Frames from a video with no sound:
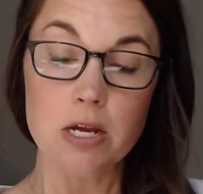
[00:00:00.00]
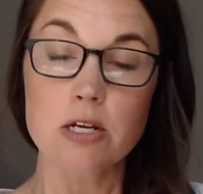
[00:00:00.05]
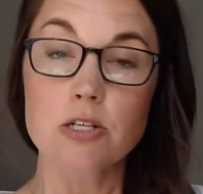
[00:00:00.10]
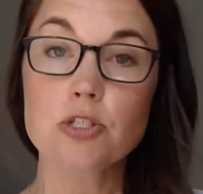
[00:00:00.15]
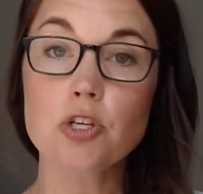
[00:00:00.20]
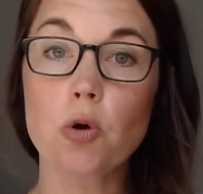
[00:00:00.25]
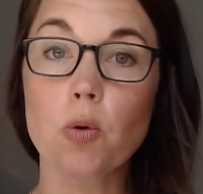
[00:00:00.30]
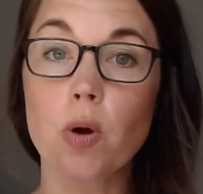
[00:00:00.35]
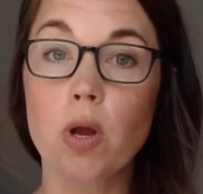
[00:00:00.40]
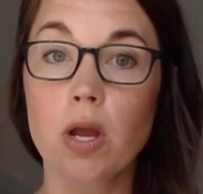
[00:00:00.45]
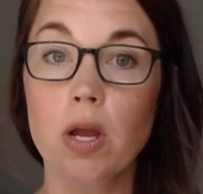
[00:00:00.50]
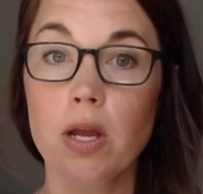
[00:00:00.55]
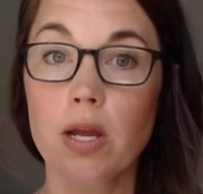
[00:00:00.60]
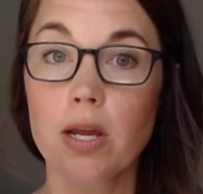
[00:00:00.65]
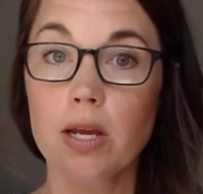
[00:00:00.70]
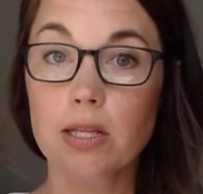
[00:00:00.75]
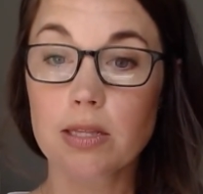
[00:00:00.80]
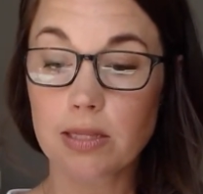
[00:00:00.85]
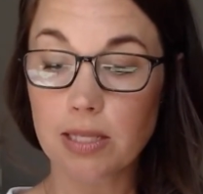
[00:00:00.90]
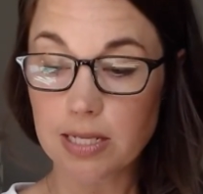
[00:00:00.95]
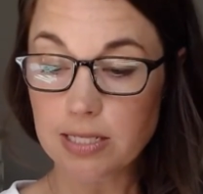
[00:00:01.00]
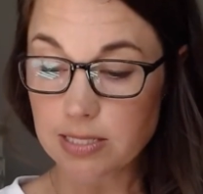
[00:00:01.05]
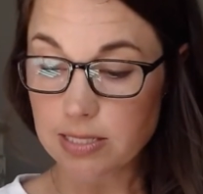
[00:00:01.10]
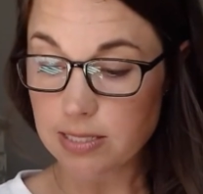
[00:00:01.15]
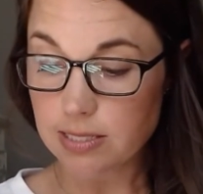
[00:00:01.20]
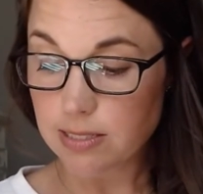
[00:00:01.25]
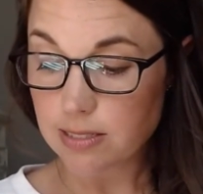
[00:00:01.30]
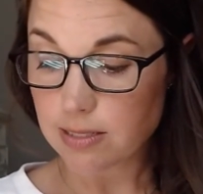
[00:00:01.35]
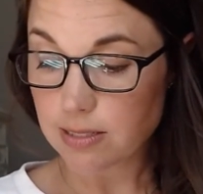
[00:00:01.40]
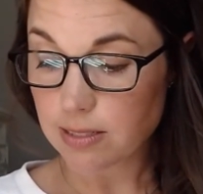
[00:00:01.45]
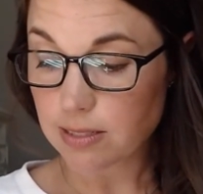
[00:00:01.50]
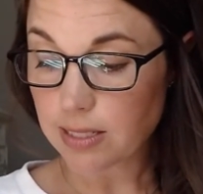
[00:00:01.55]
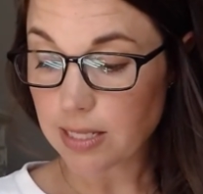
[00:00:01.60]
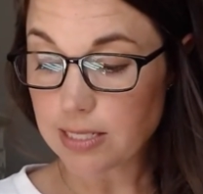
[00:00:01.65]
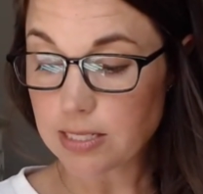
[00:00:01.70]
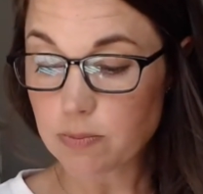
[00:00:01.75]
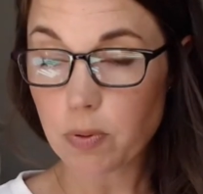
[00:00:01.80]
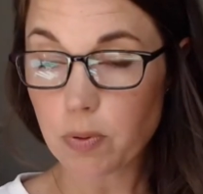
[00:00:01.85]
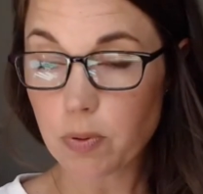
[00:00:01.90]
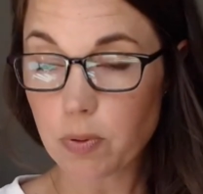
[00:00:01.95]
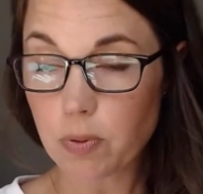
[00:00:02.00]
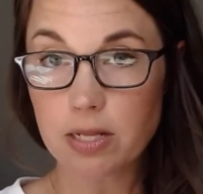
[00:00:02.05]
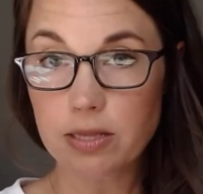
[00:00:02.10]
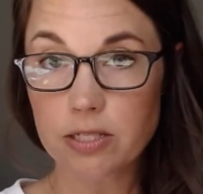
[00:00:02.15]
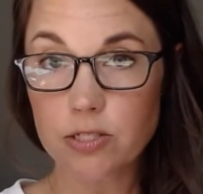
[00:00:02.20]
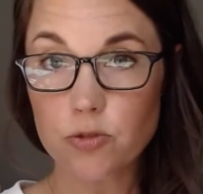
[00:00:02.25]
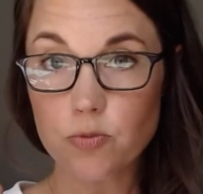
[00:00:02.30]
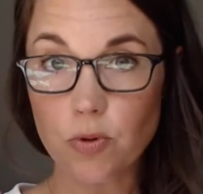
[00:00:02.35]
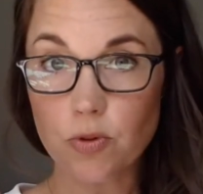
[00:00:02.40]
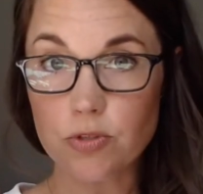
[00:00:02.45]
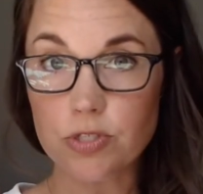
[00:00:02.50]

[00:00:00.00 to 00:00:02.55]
So let's put on this